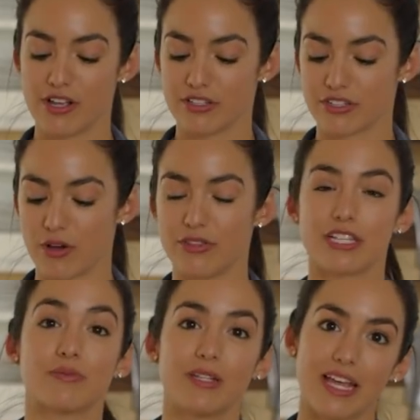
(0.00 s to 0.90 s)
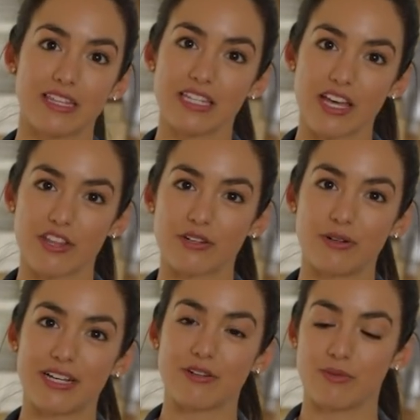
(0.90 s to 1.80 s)
So this one, like the other
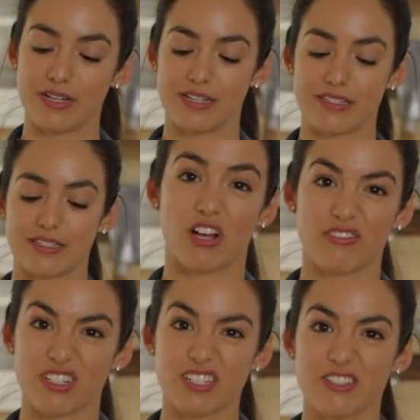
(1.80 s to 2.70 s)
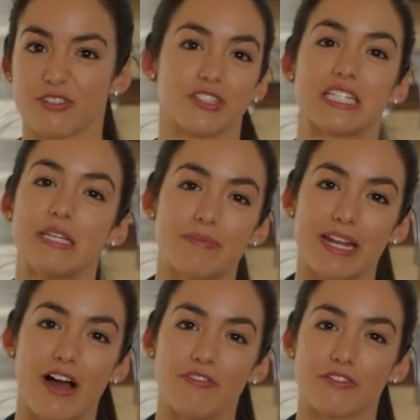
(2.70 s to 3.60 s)
one, was softened, so just keep it
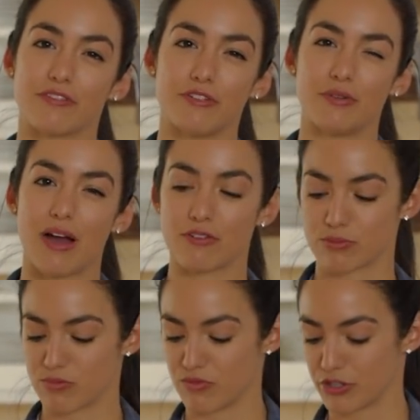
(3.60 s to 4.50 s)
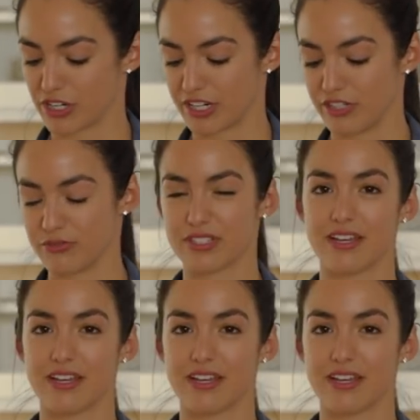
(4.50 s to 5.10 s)
out for a few hours before you're gonna use